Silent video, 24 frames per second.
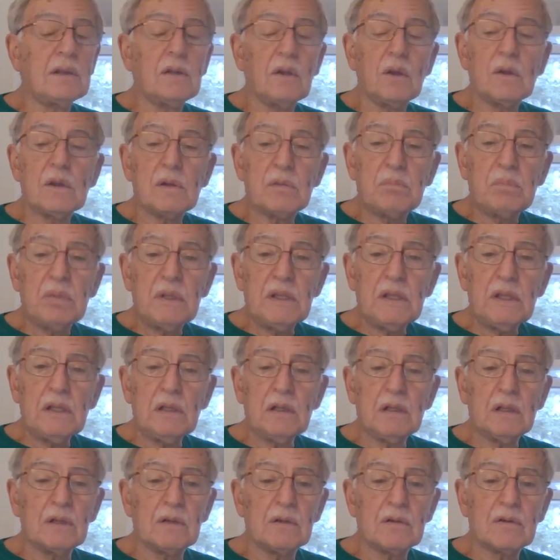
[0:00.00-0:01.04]

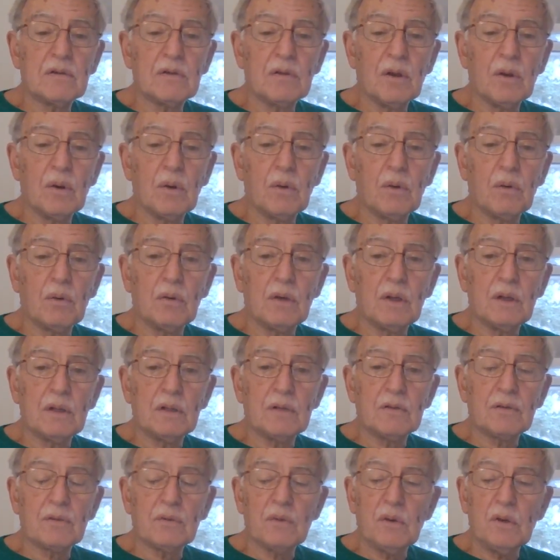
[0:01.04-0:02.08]
compete, and so
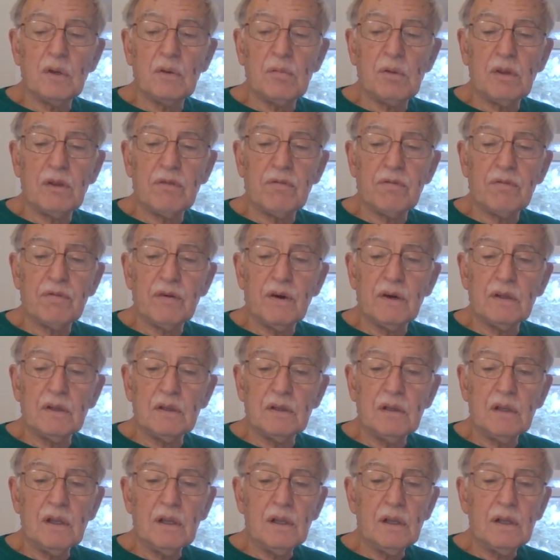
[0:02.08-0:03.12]
it's going to be a
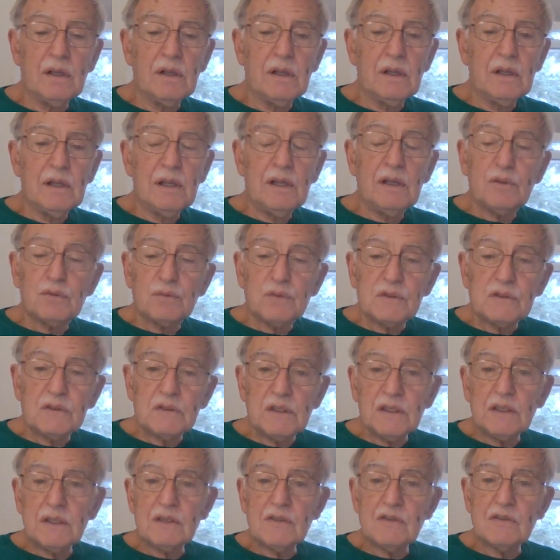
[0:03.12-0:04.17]
fun,
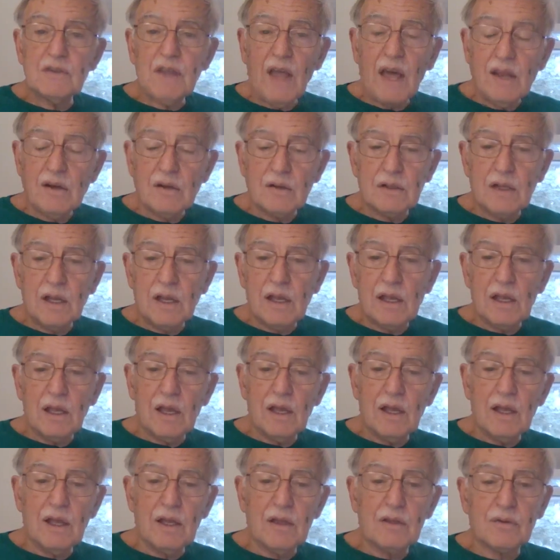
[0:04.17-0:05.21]
interesting Saturday
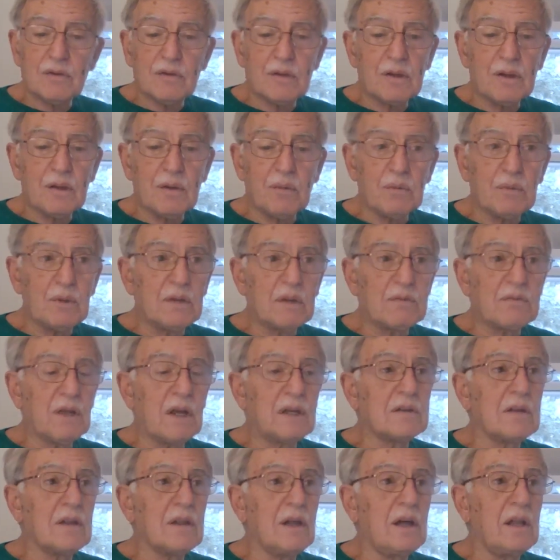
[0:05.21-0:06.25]
as we've
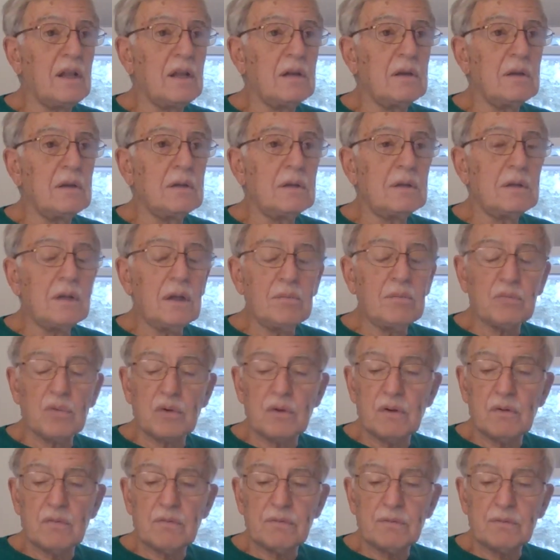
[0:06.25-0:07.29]
got a number
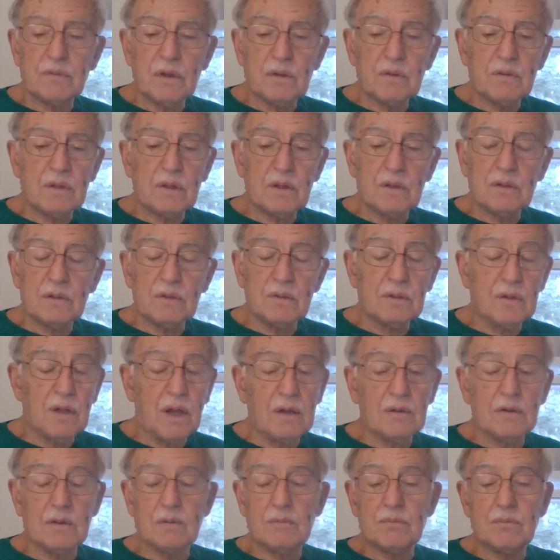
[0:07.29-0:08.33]
of
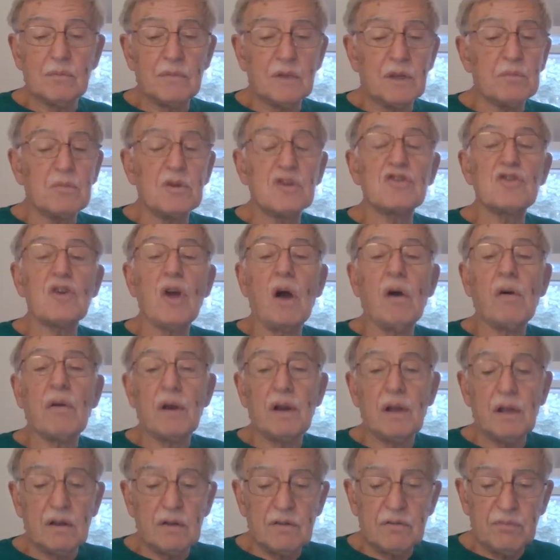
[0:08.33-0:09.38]
the
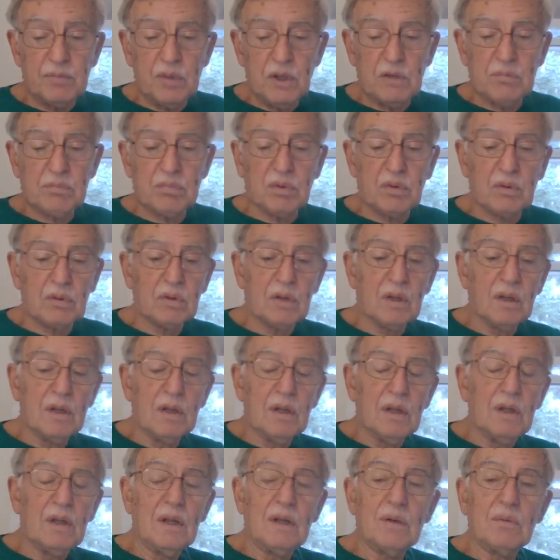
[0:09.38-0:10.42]
majority of people
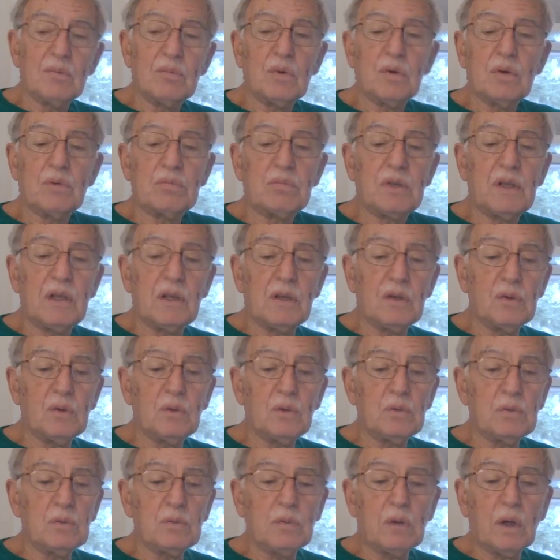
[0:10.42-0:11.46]
will be
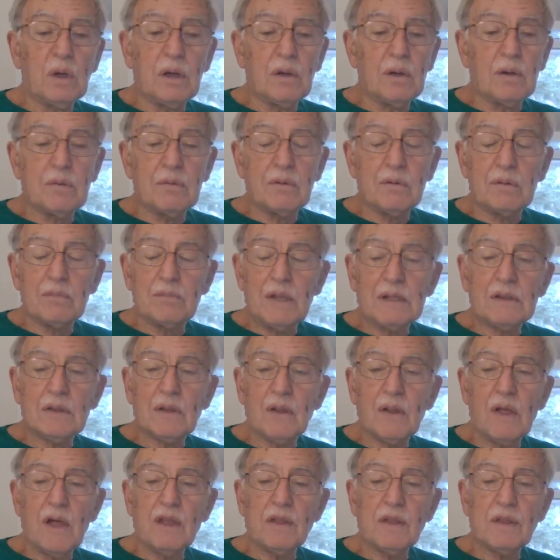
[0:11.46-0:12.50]
new
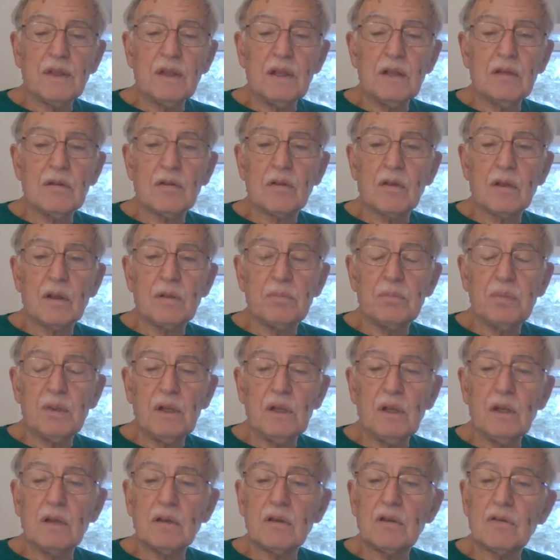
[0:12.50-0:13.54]
mental athletes
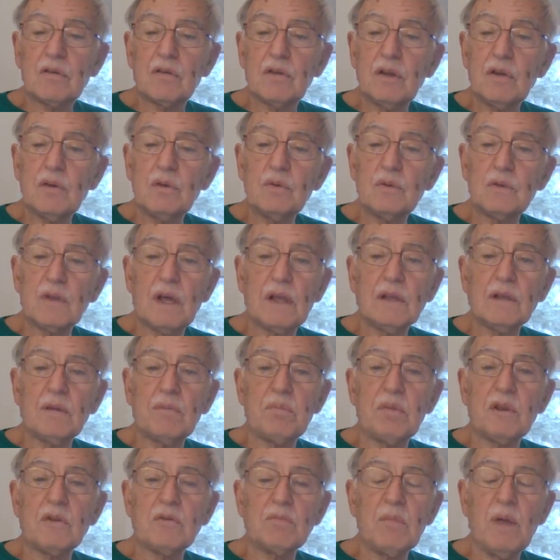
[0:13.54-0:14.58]
competing to see who's got the
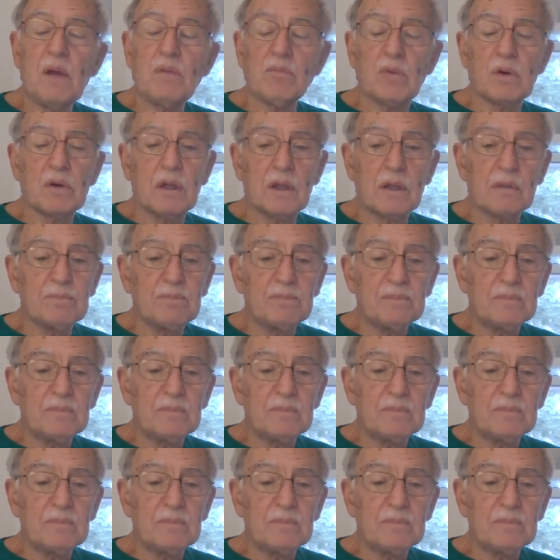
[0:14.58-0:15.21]
best memory.